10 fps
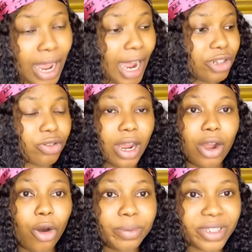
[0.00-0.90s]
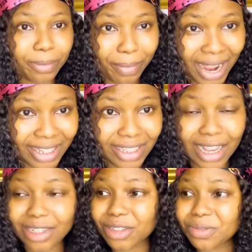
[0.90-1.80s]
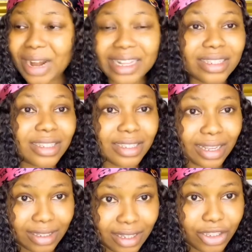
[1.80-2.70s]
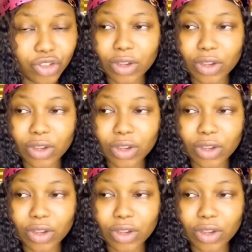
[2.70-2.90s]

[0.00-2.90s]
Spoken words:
how you can optimize, and the right settings